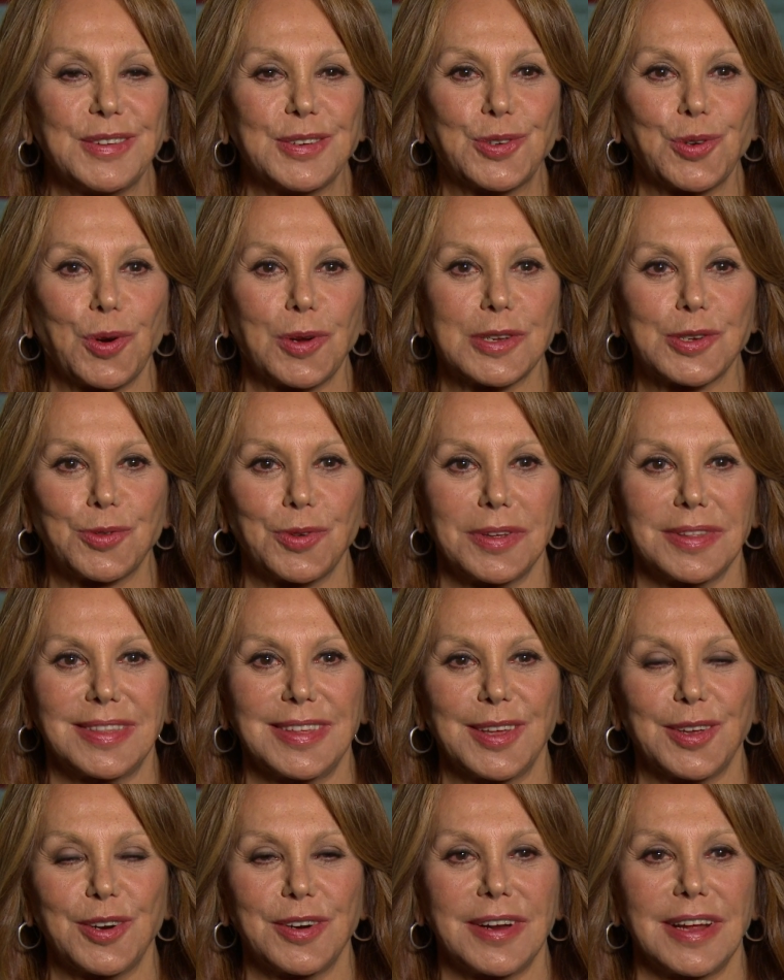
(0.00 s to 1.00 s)
the George Street
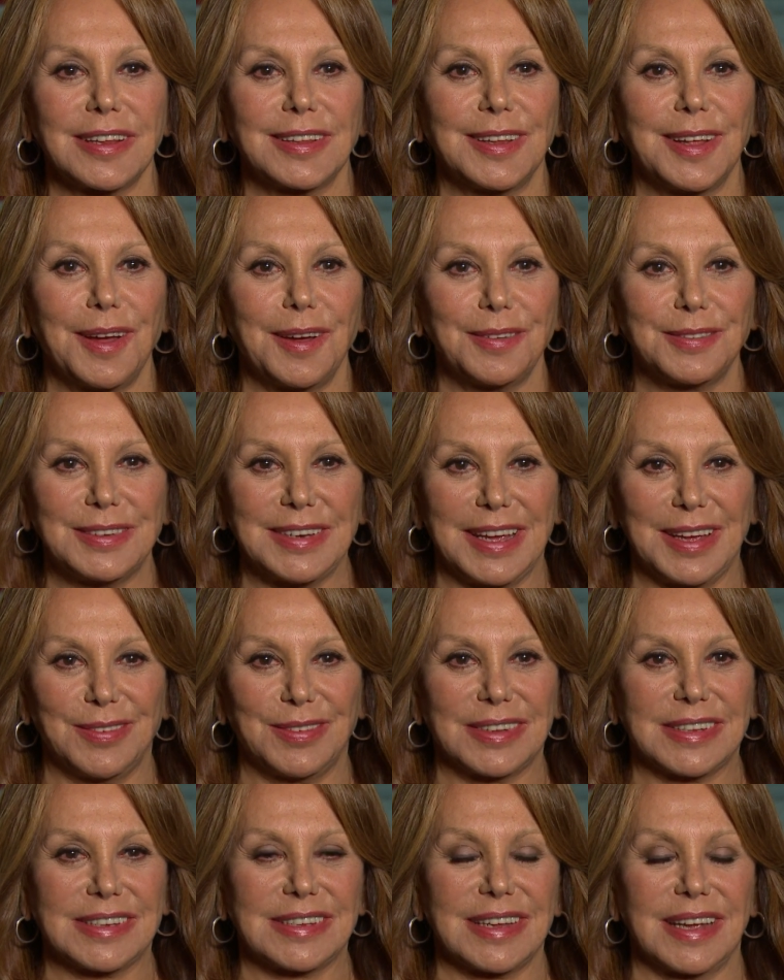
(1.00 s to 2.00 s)
Theater and I love
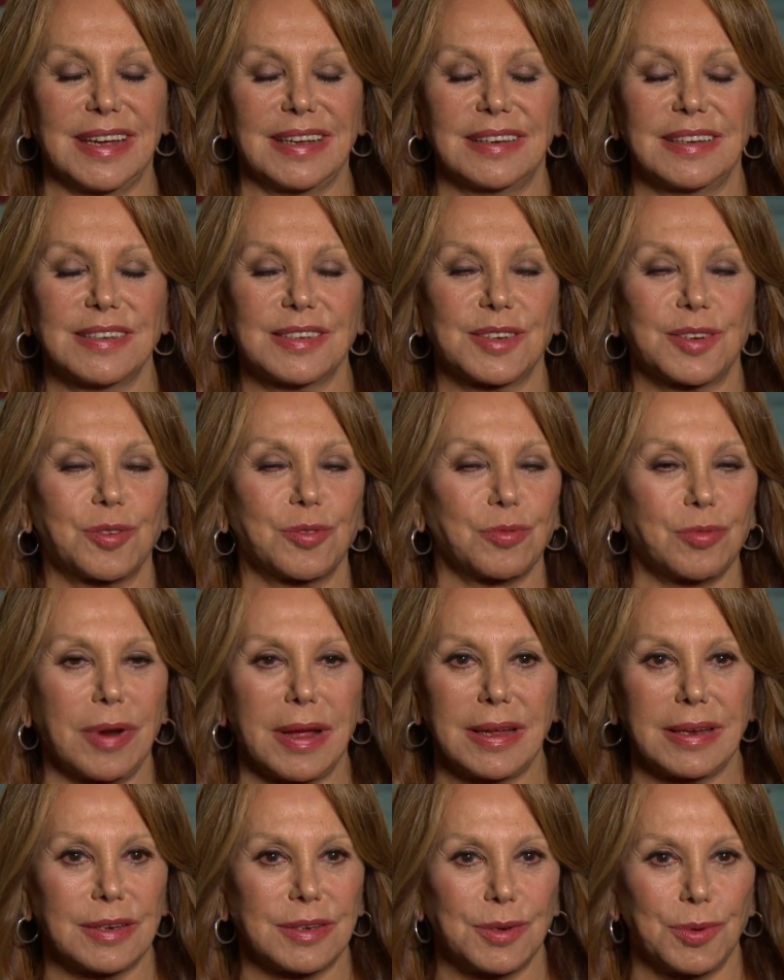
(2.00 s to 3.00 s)
David Saint. He's
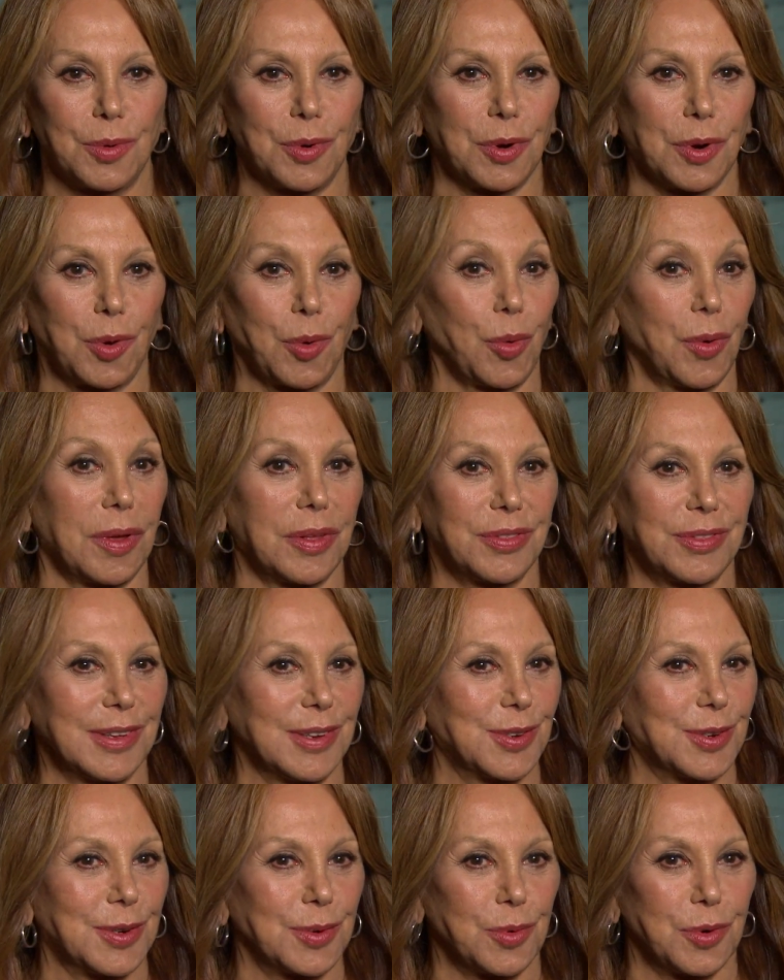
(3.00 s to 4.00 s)
great to work with
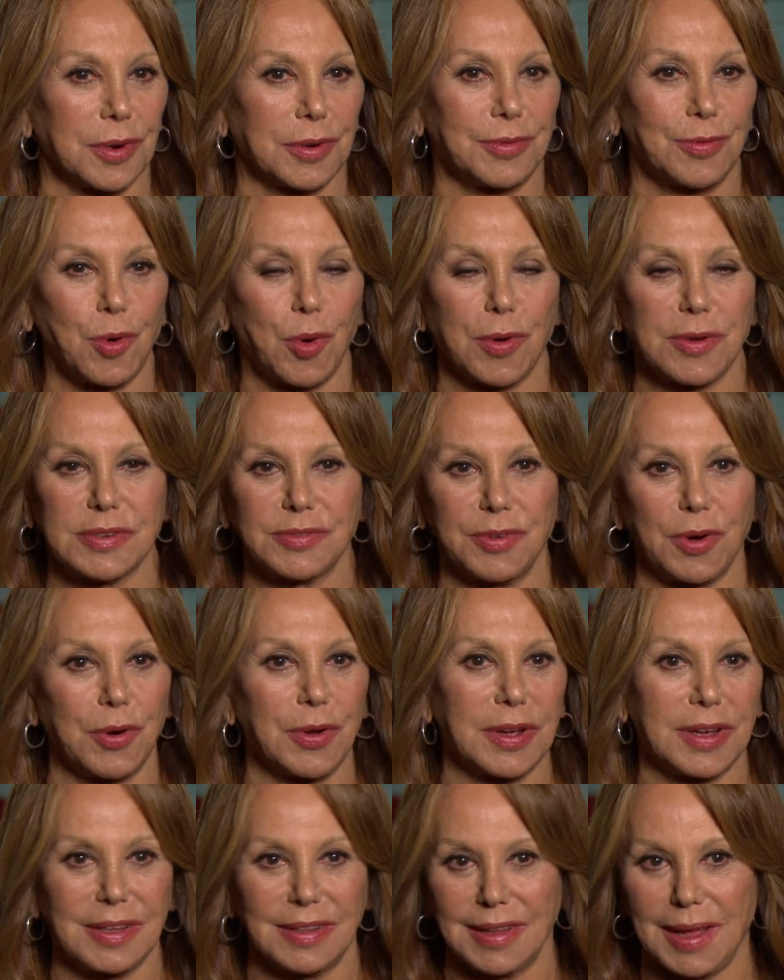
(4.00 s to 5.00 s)
and to work for. He's
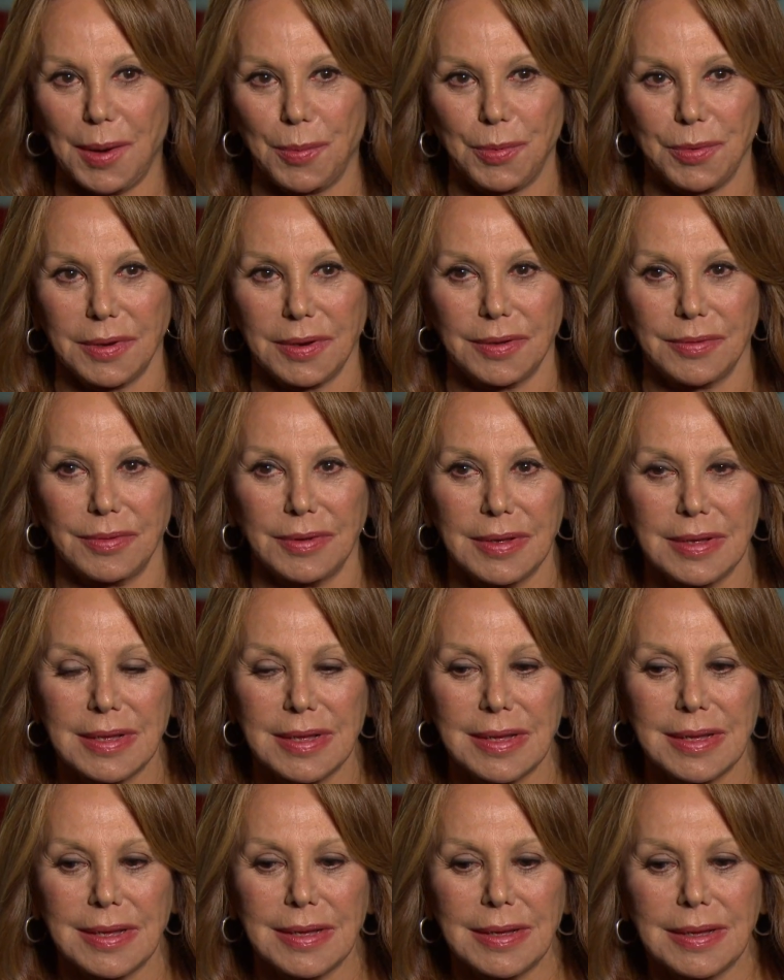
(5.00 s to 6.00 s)
very collaborative.
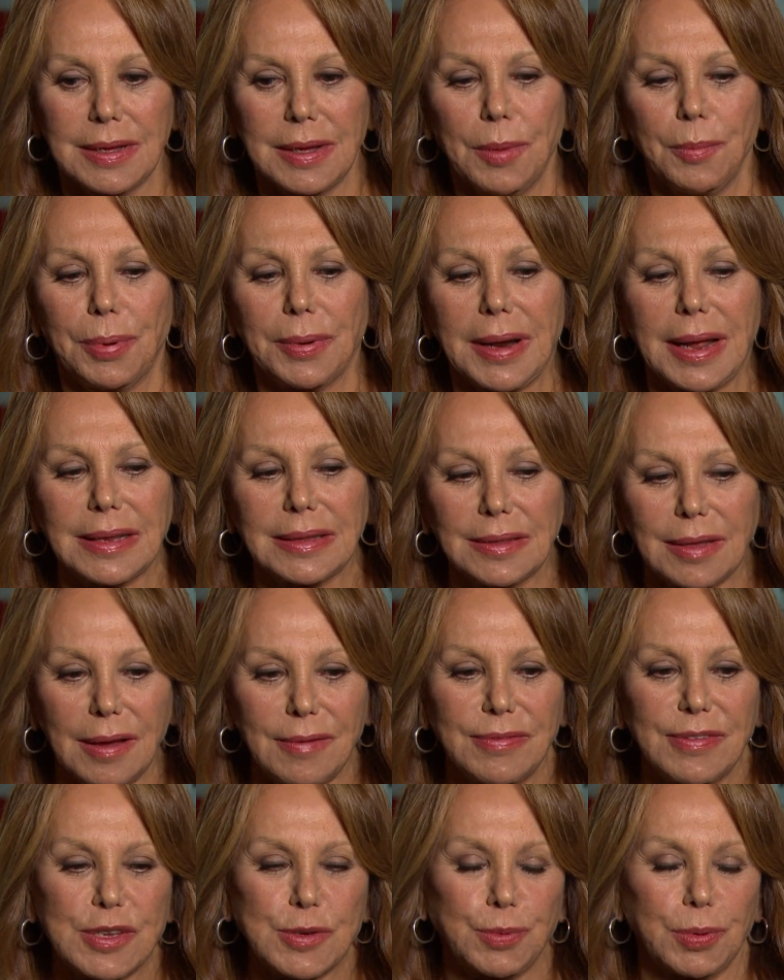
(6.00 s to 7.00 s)
But I
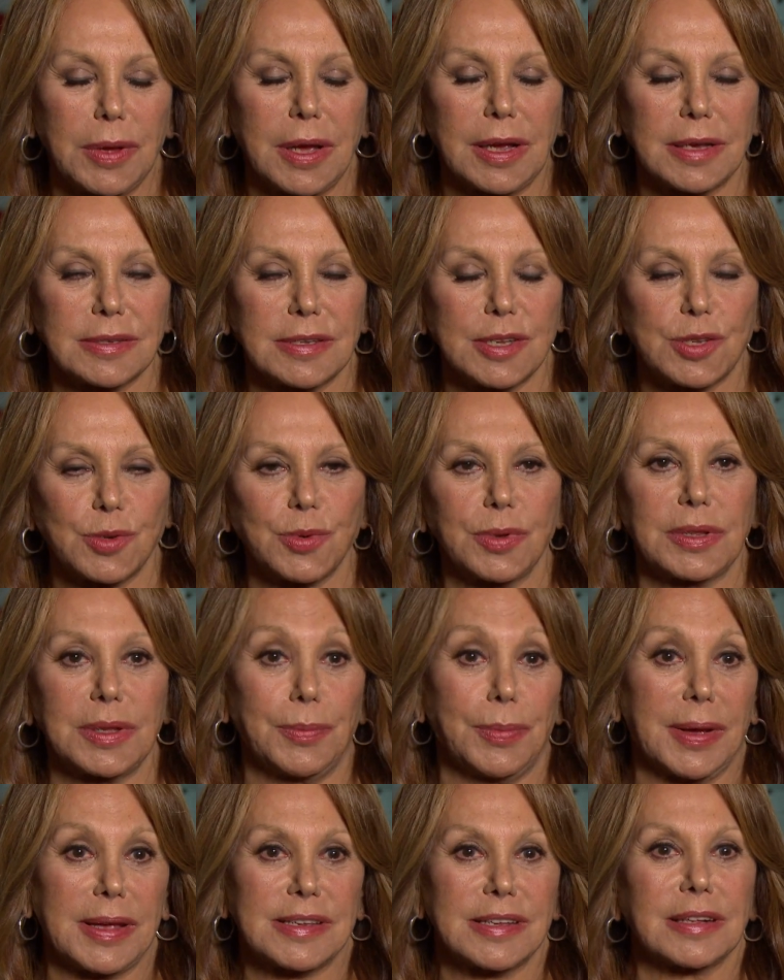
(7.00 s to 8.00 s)
love this play because it's really
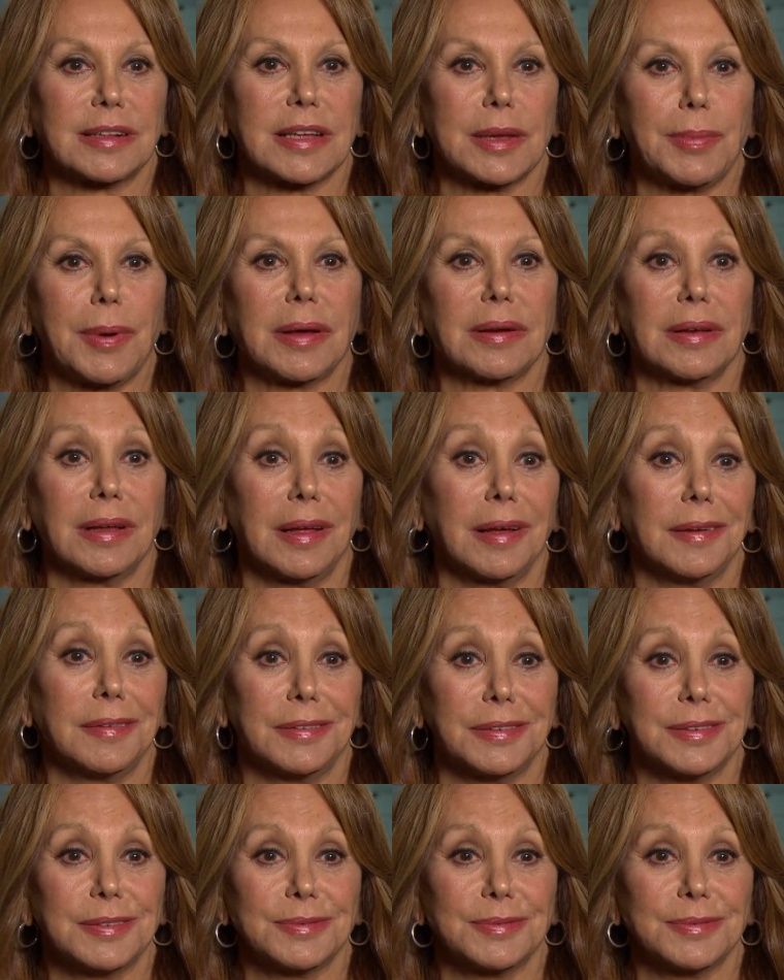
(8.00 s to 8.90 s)
basically about love.